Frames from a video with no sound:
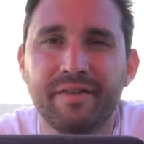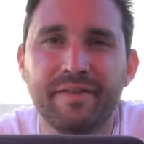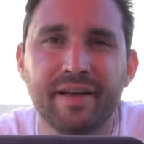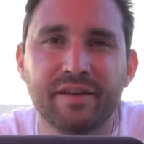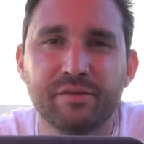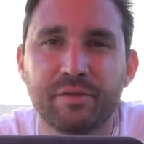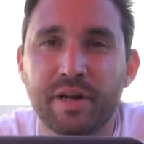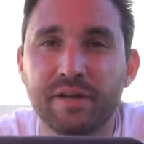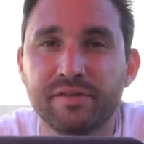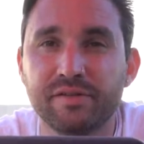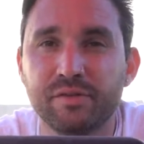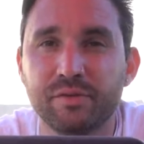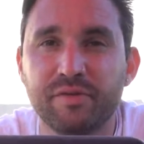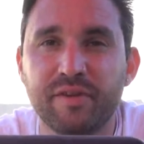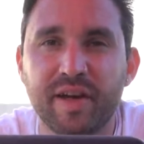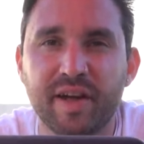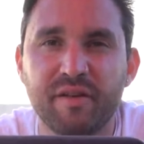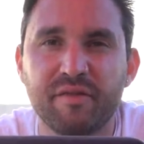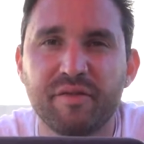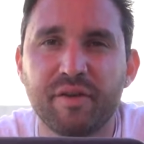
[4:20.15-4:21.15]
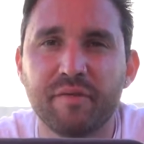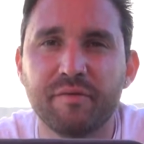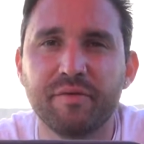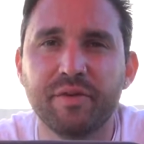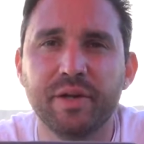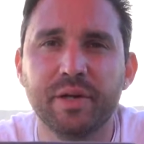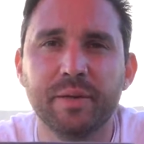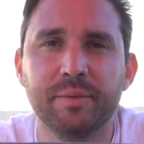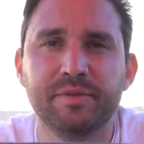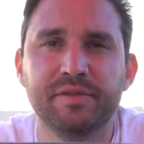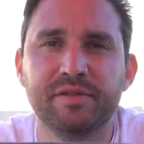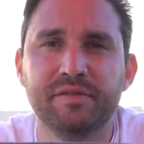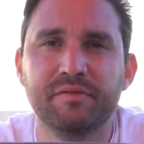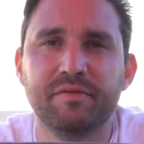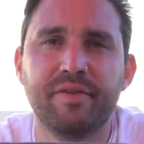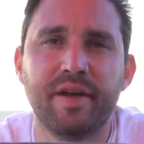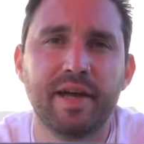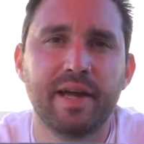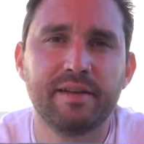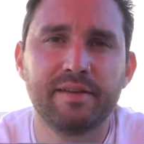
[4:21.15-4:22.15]
That's when I used to do fakie front flips
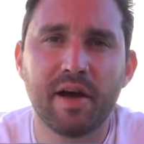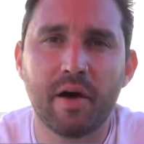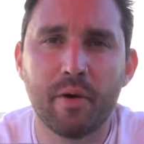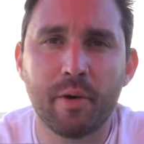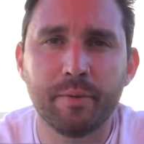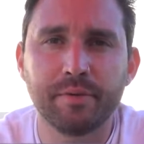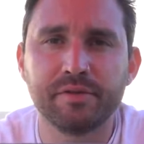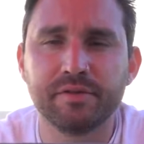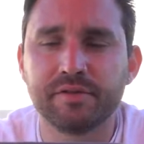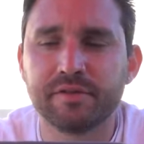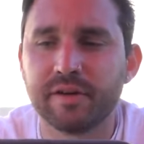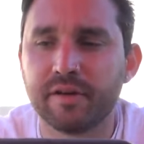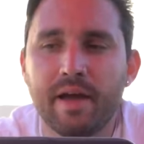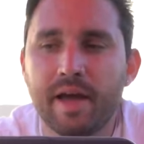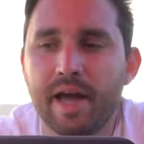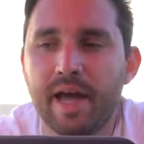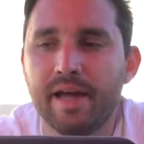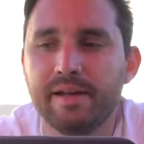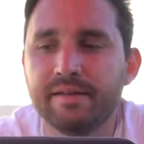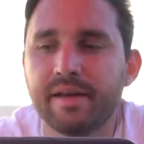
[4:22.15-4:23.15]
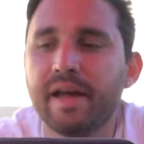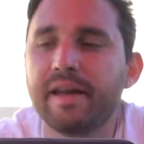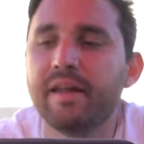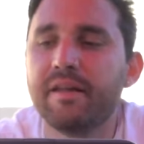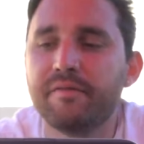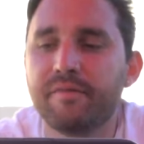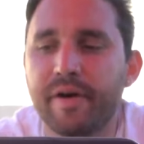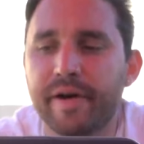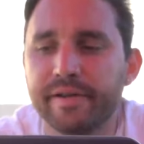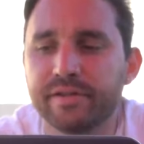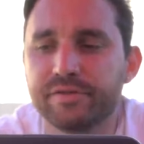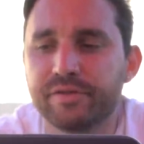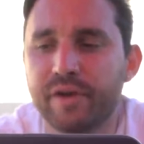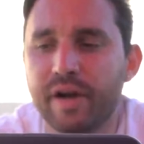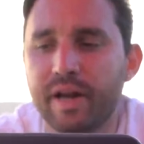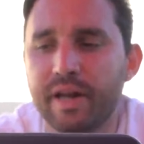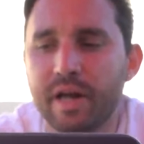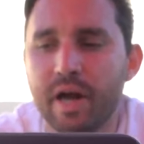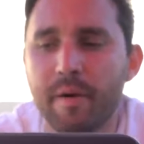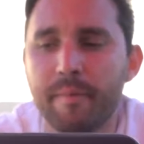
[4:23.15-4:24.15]
and fakie tail ups and stuff. And any advice for
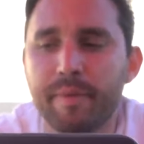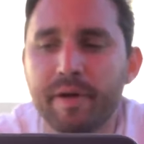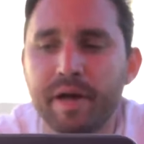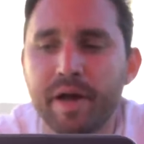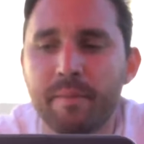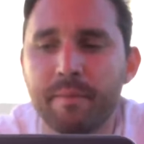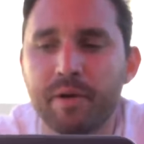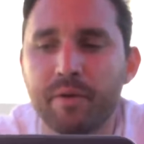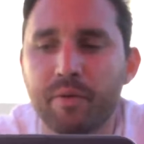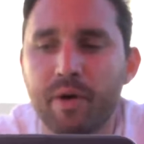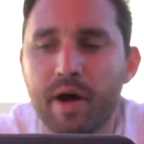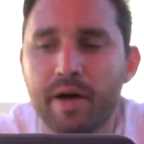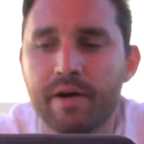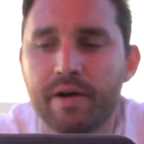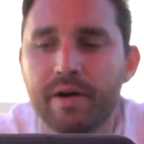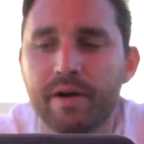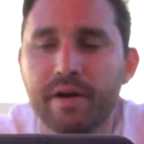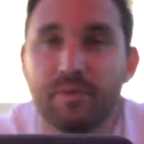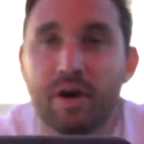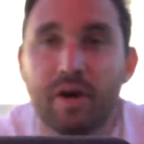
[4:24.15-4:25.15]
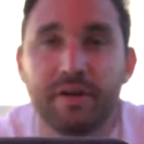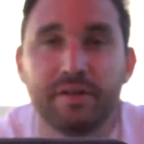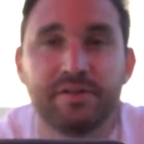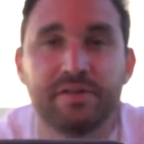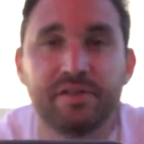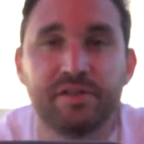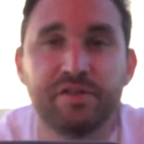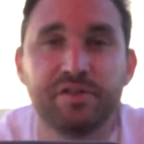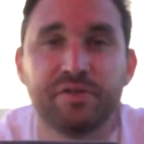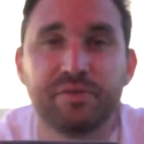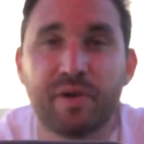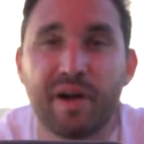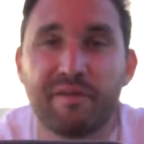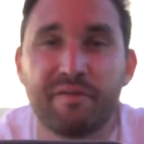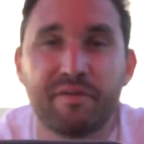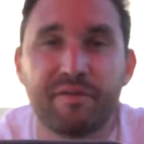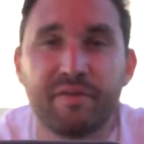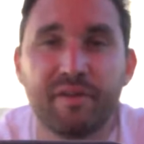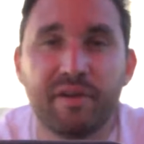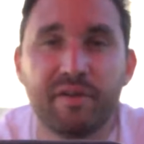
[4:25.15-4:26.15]
any up and coming rider? Honestly, just
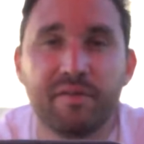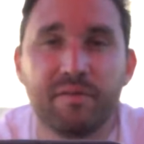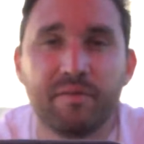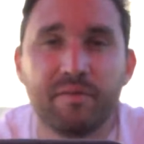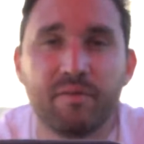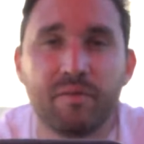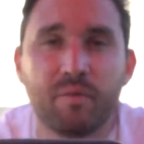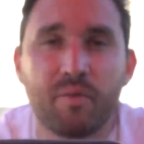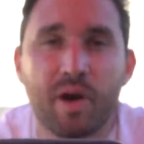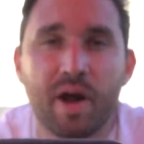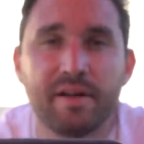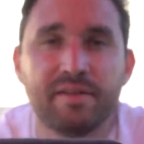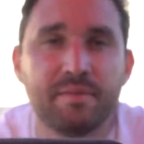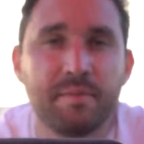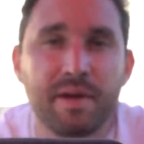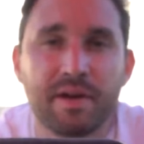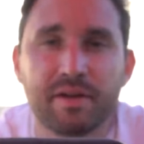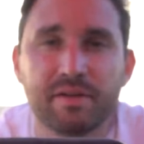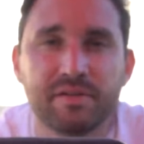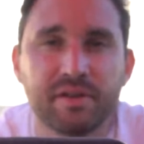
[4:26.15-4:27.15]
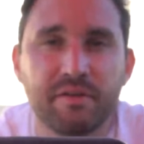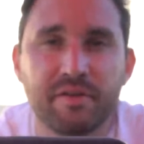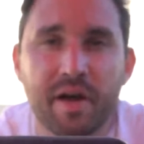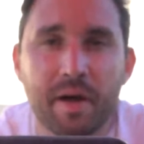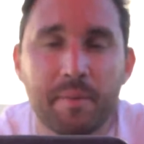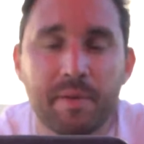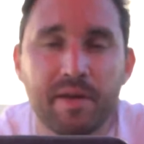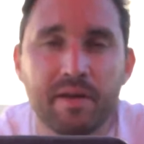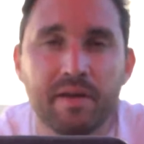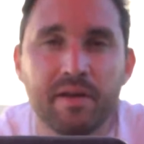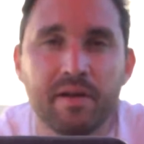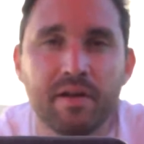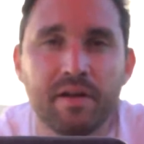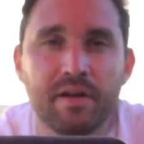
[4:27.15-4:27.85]
ride for fun. Ride to make yourself happy.